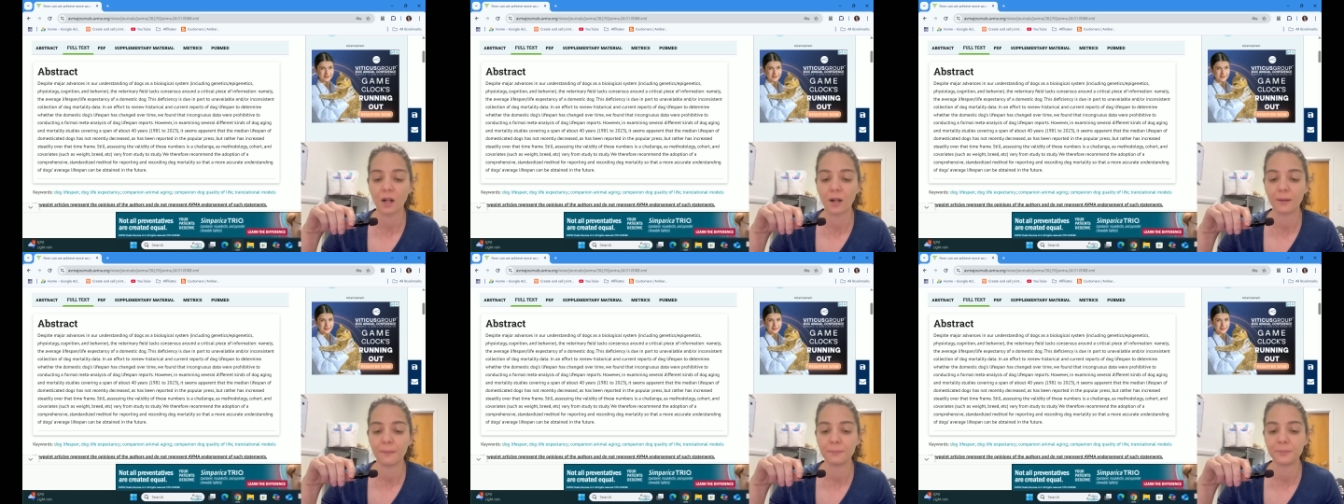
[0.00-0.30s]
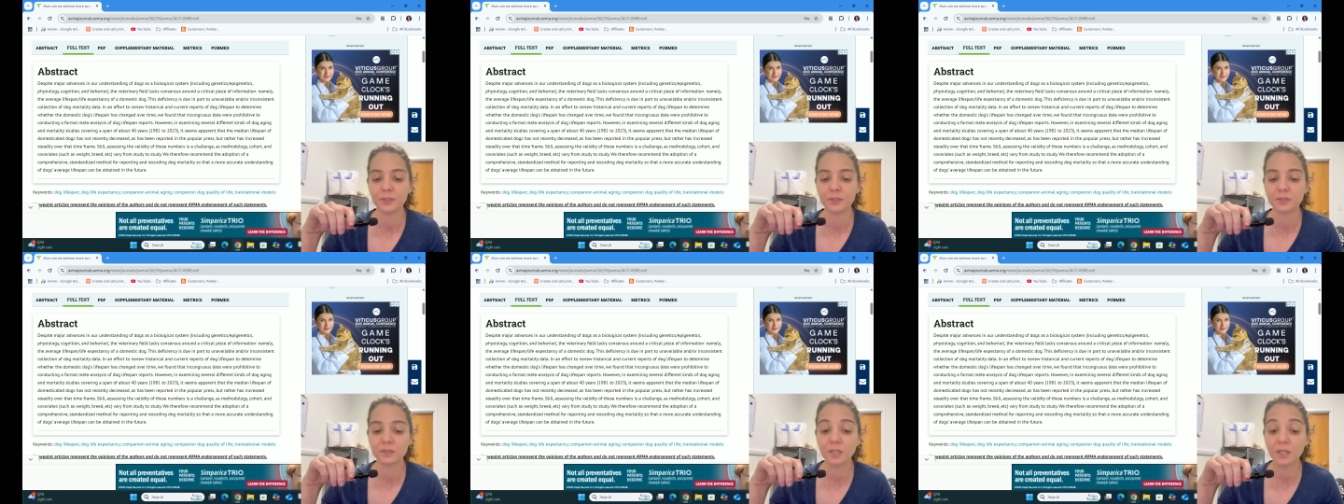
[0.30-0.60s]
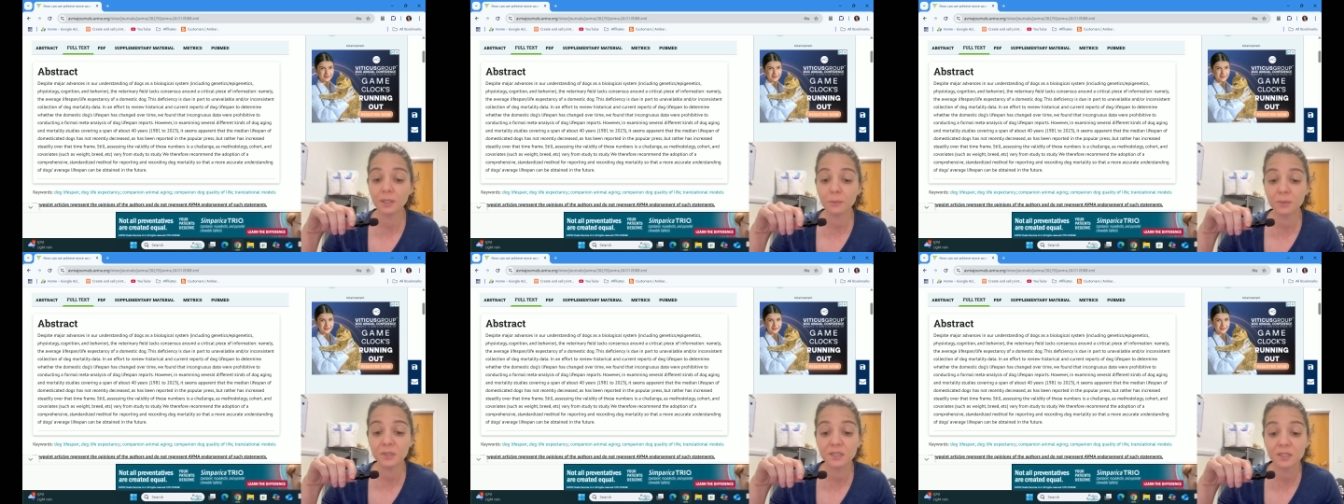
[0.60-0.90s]
um, there's
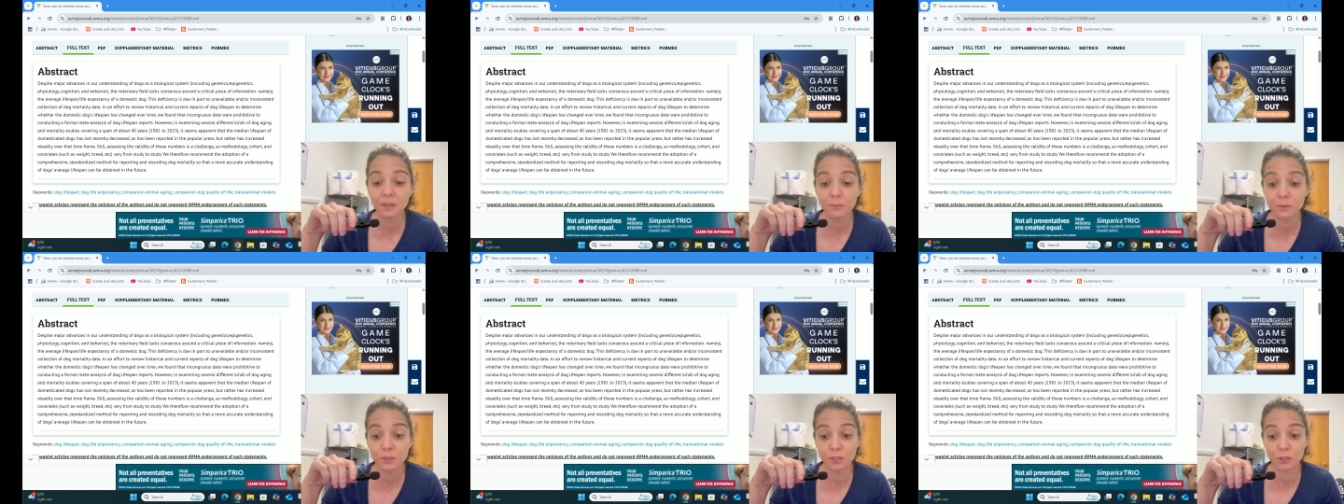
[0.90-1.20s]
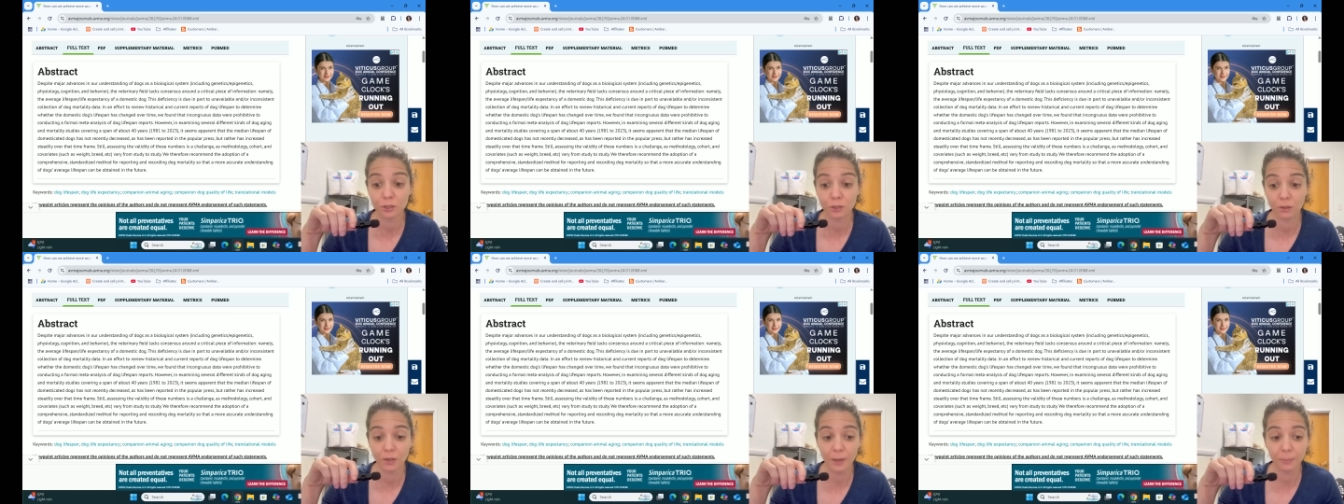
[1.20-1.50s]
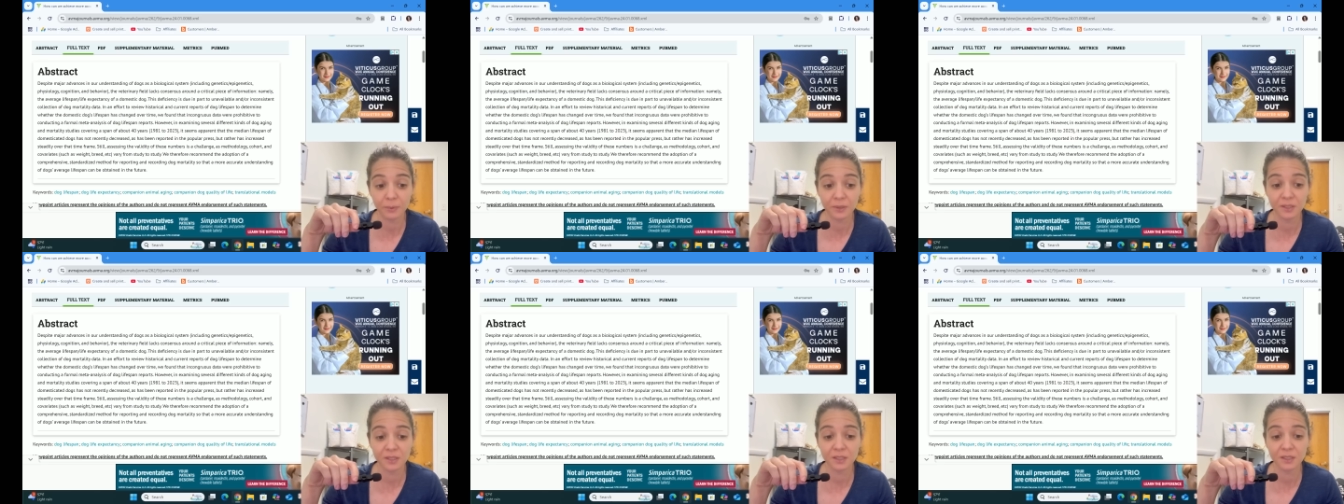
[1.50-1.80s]
going to be some
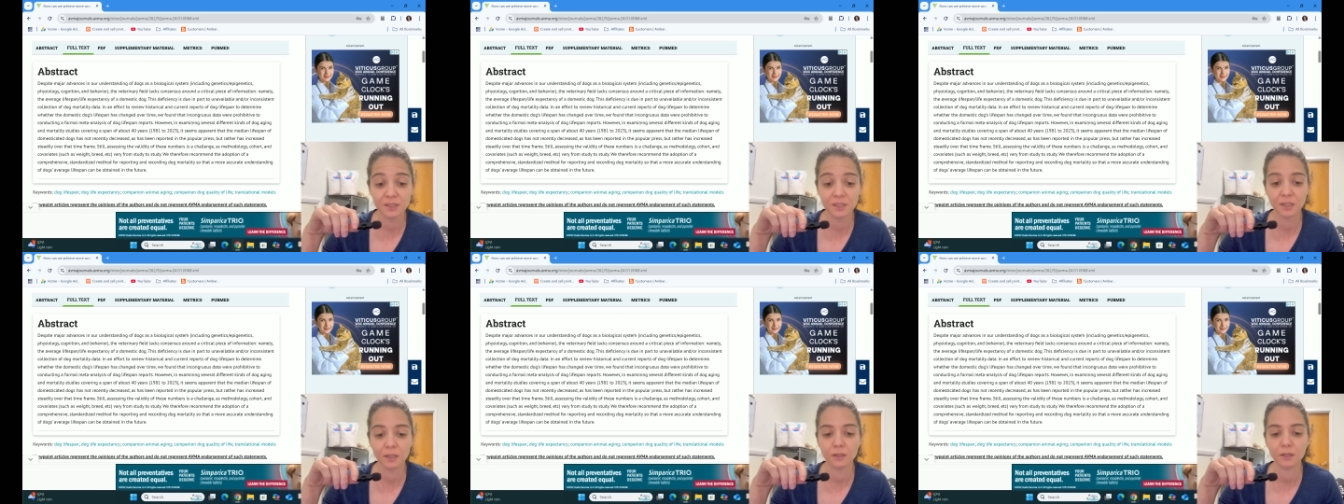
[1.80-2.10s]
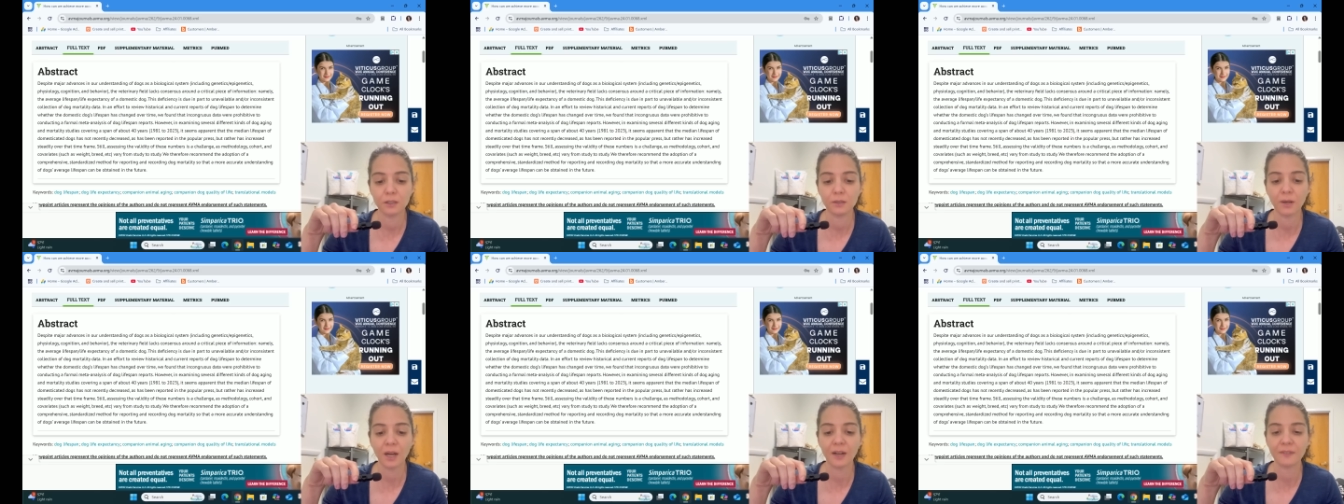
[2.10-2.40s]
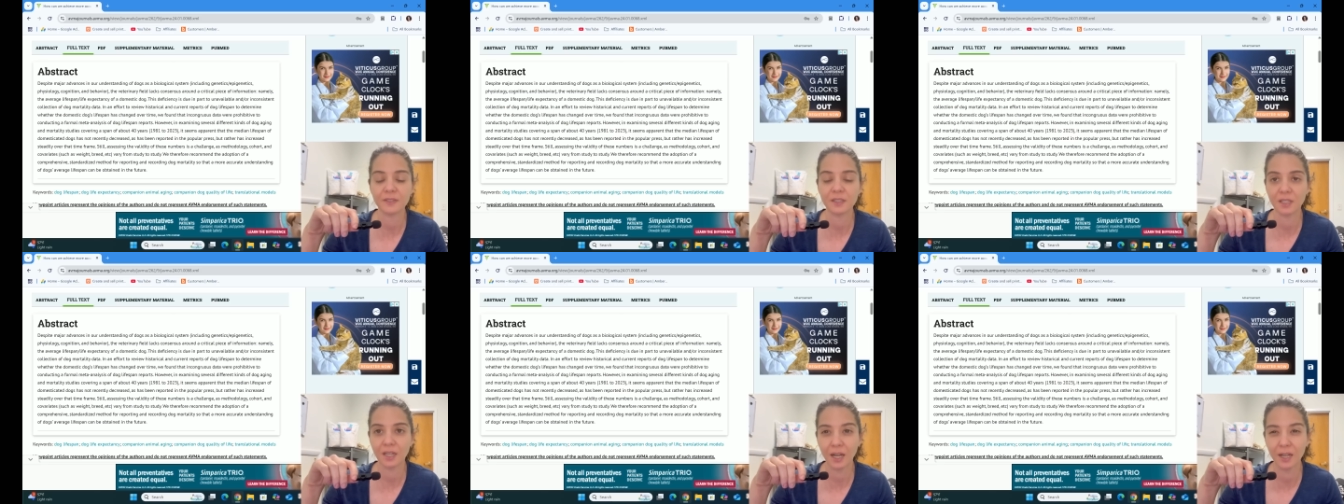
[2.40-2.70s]
discrepancies there that you
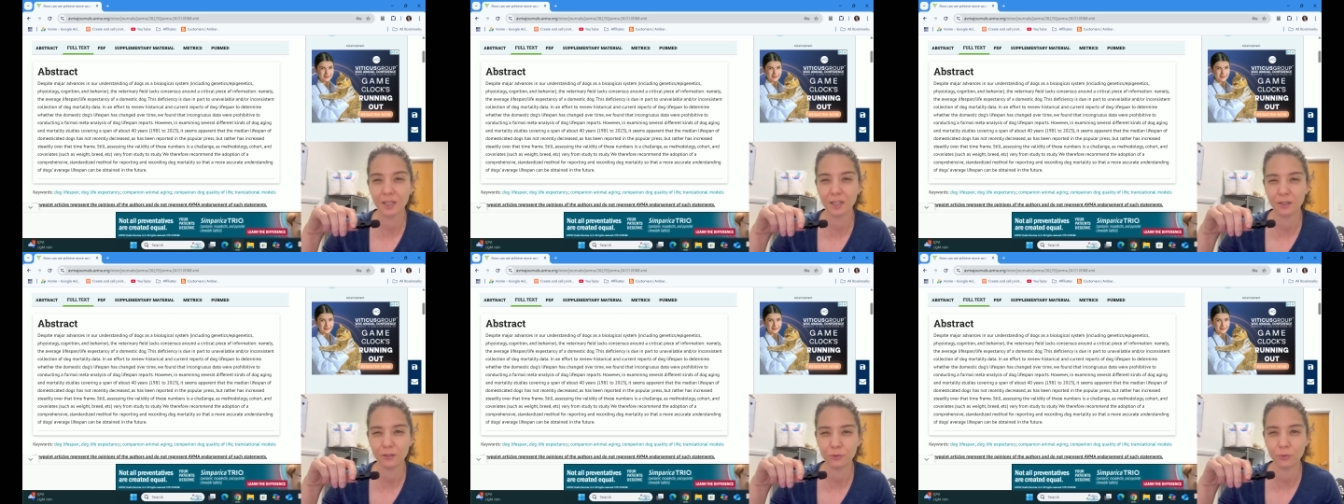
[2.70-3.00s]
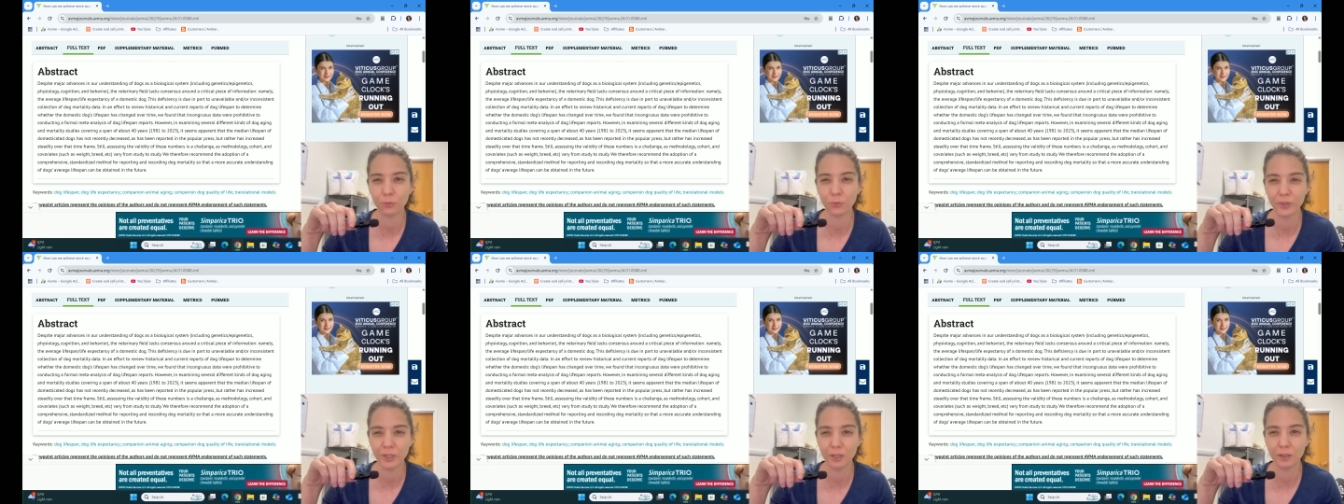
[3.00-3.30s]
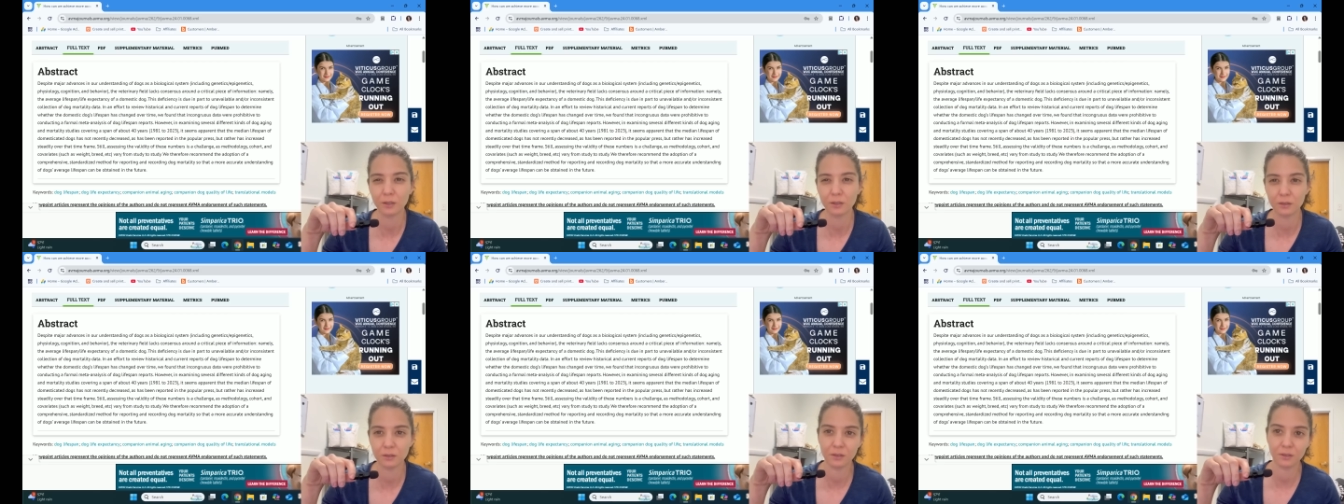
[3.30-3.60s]
have to kind of
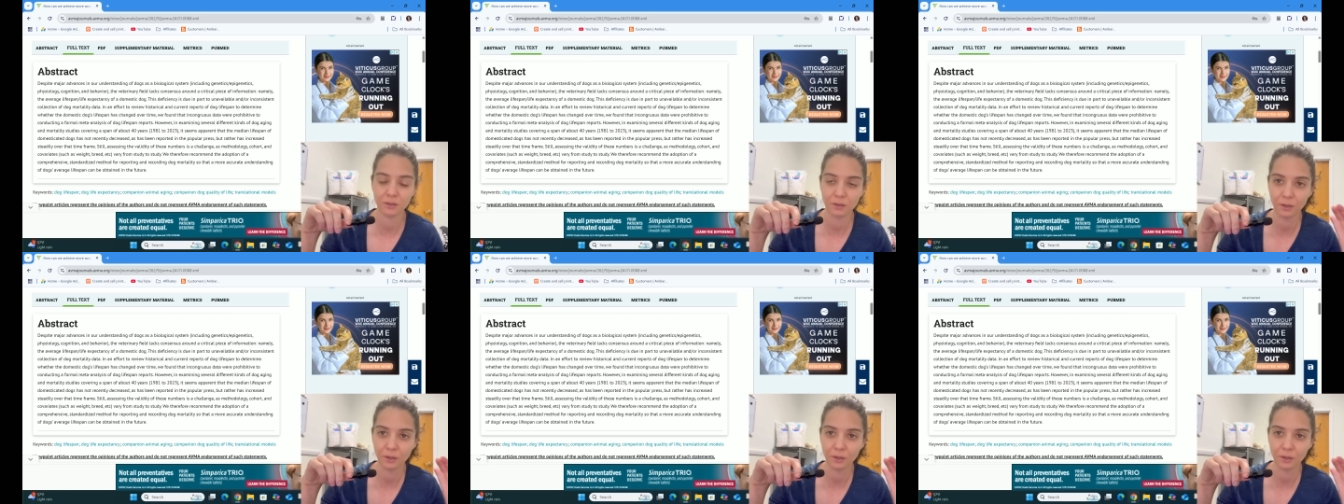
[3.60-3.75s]
read,